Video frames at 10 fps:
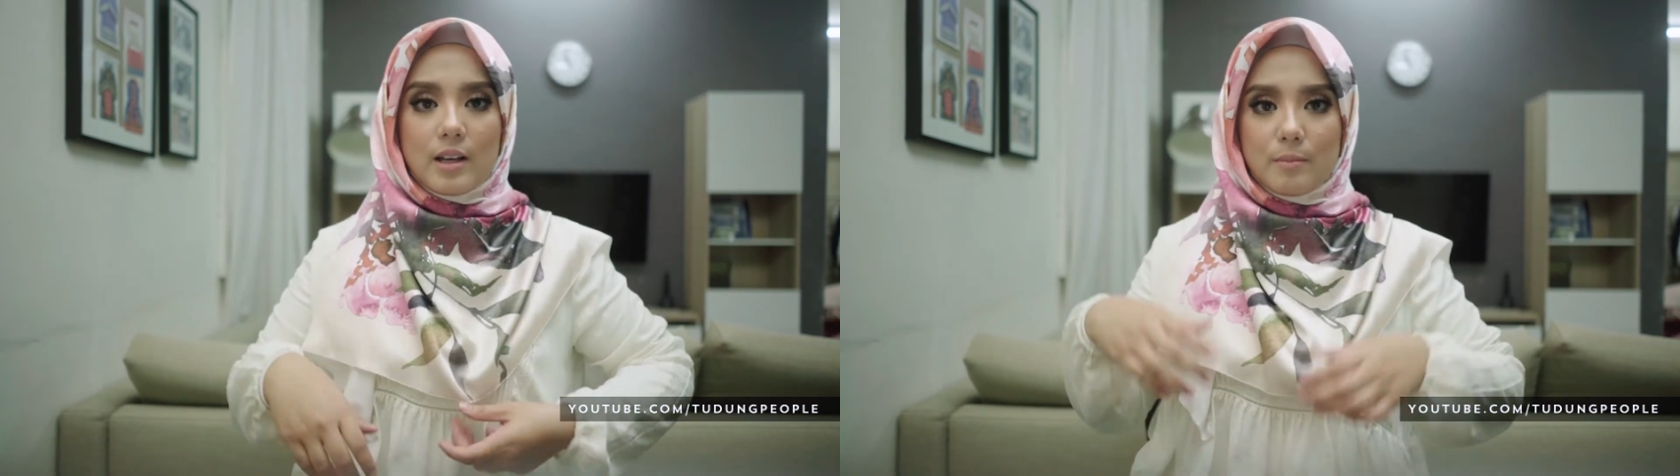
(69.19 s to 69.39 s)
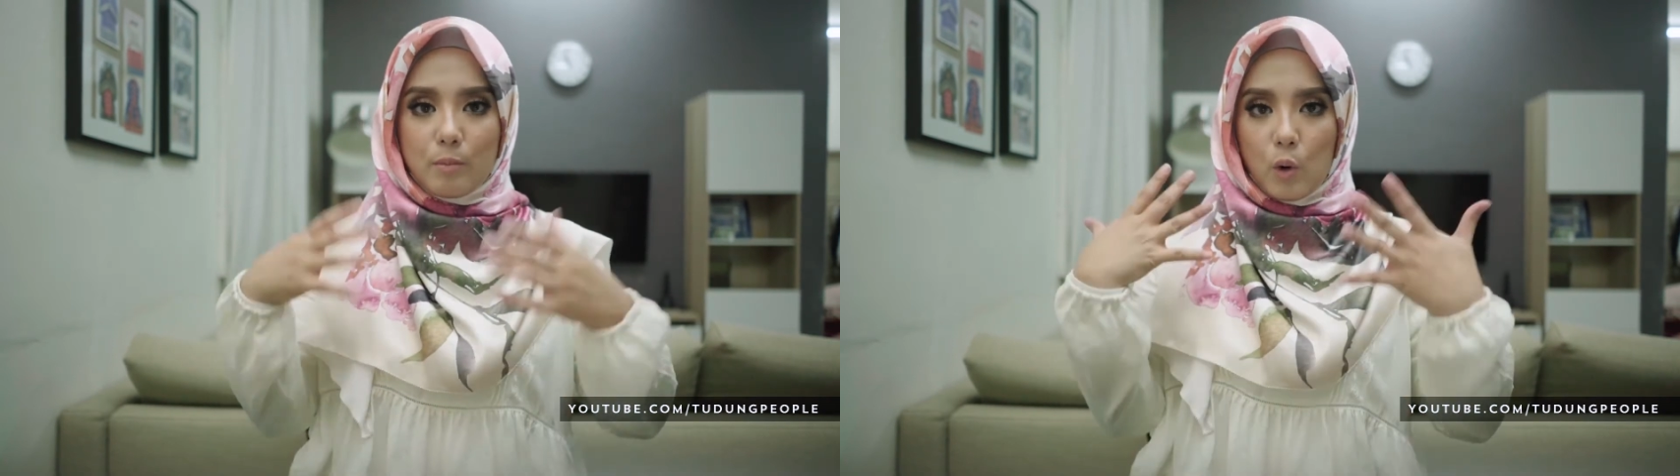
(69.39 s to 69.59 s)

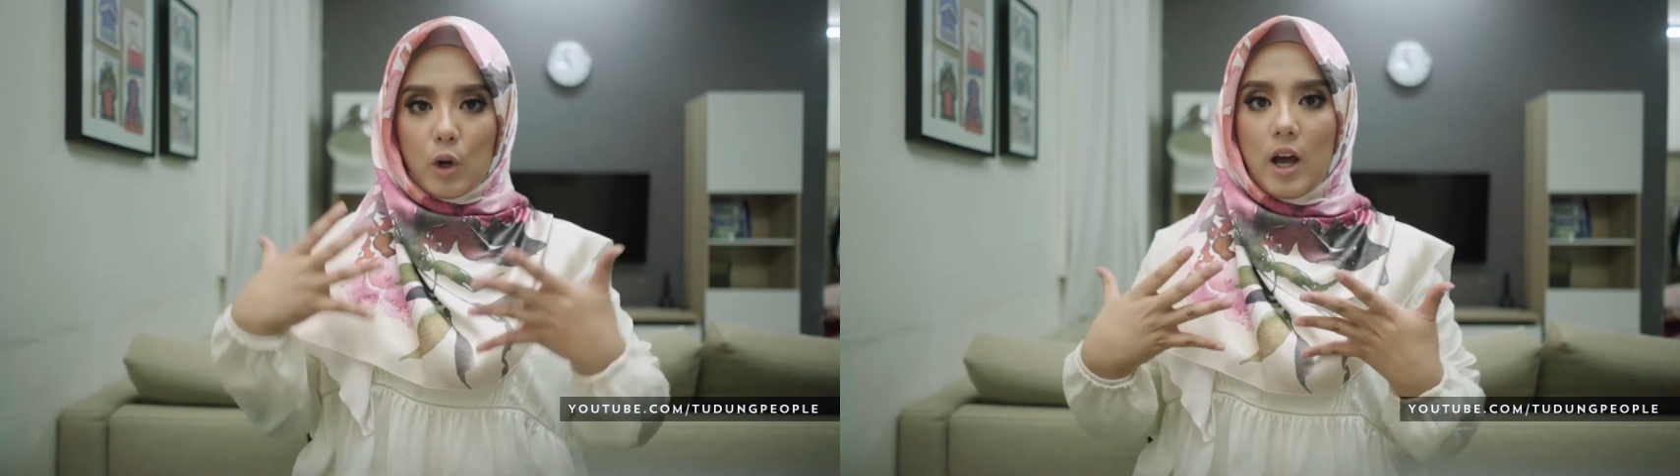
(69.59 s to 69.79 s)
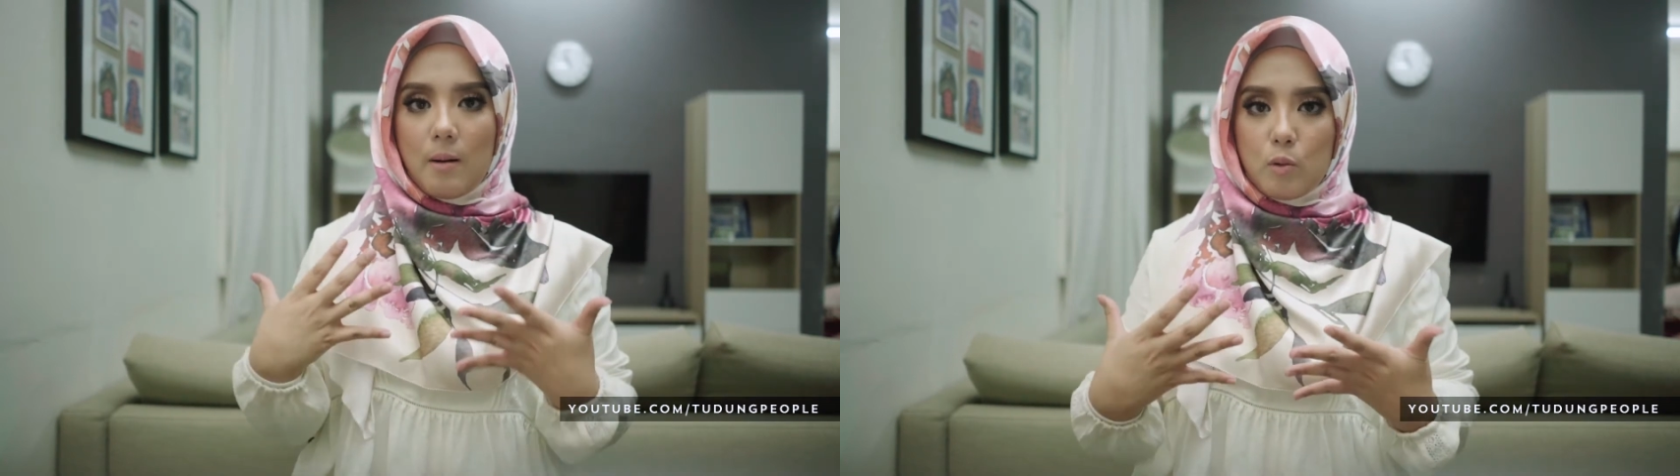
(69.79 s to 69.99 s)
a more
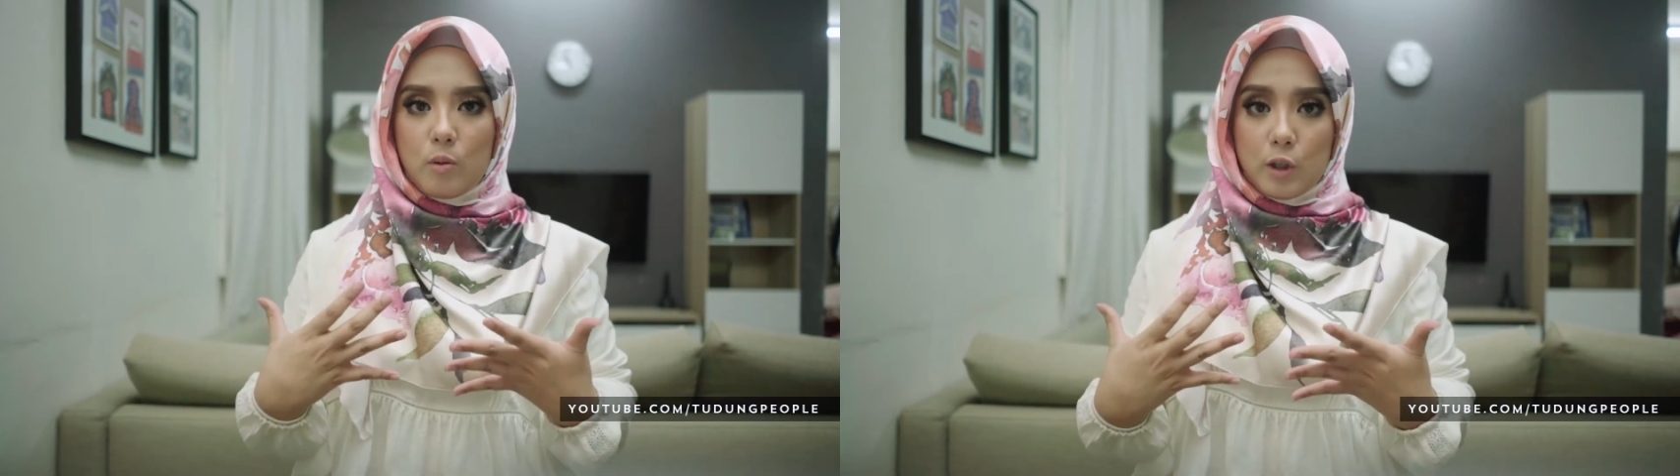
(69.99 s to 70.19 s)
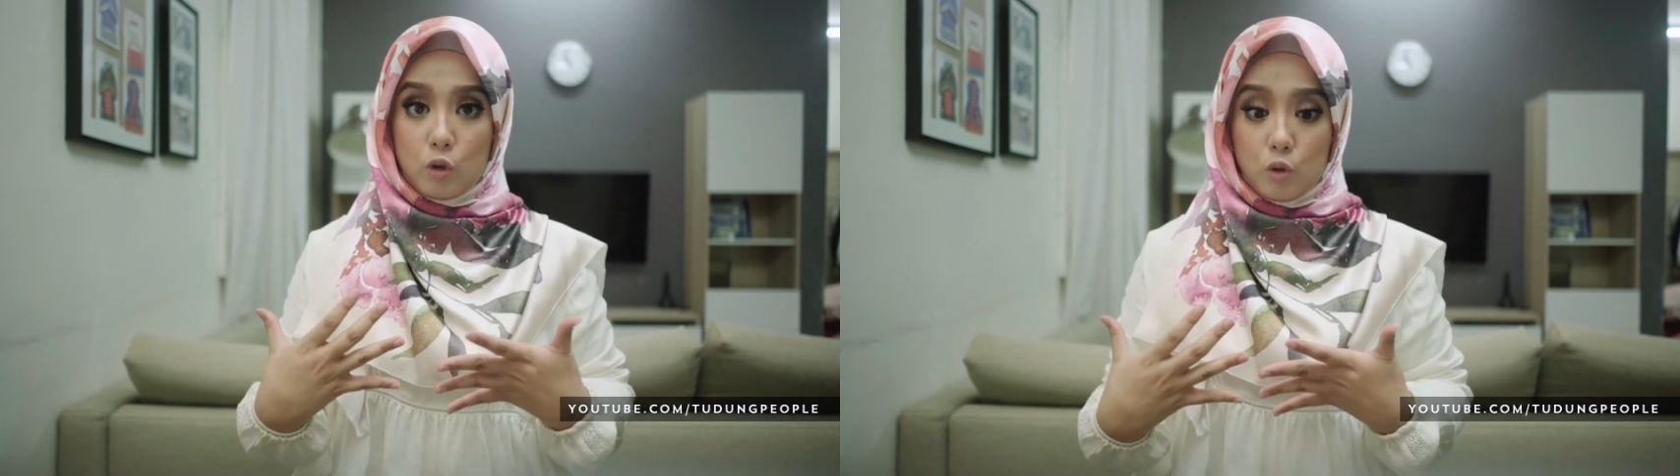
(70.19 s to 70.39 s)
labu
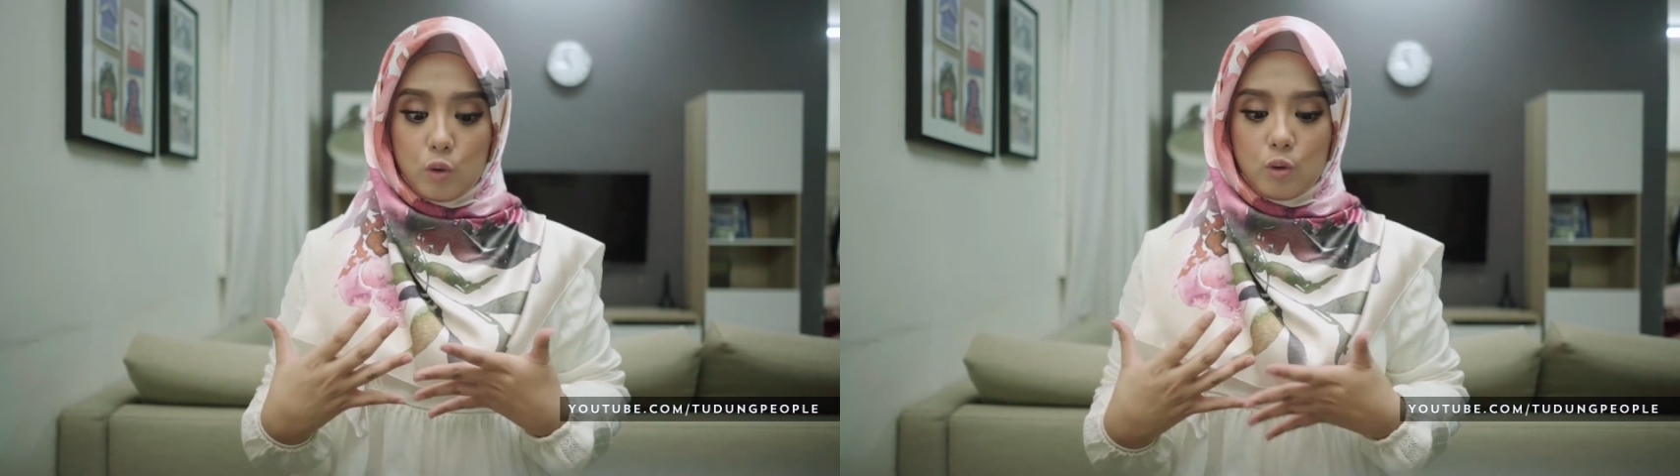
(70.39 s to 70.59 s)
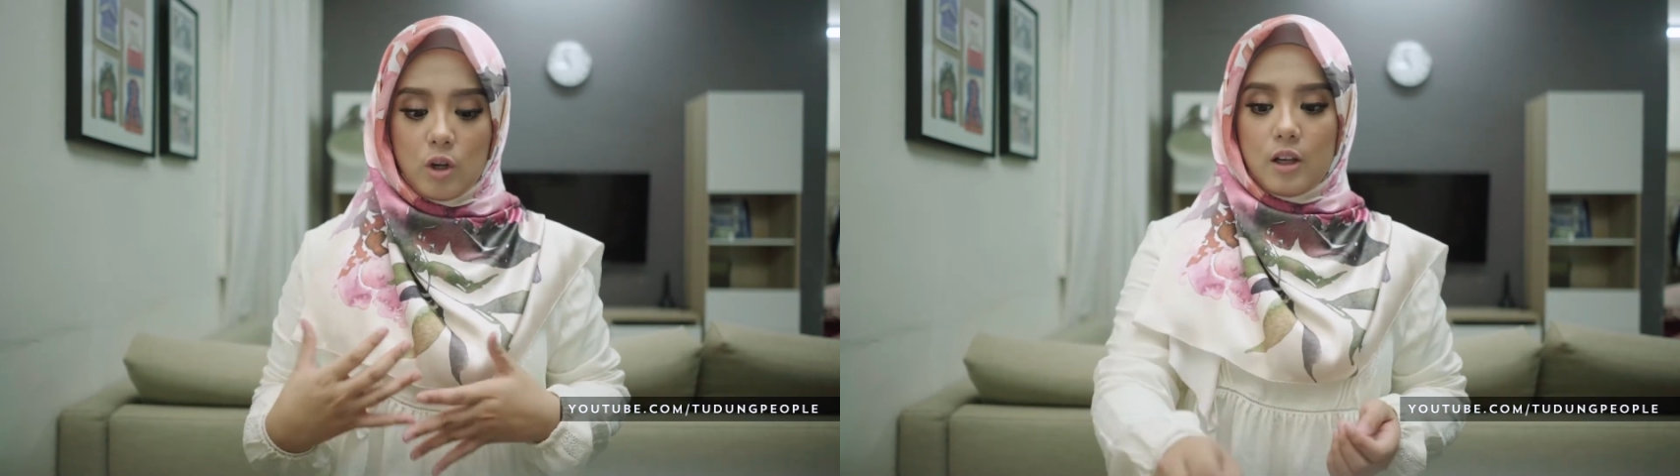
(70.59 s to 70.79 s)
hujung.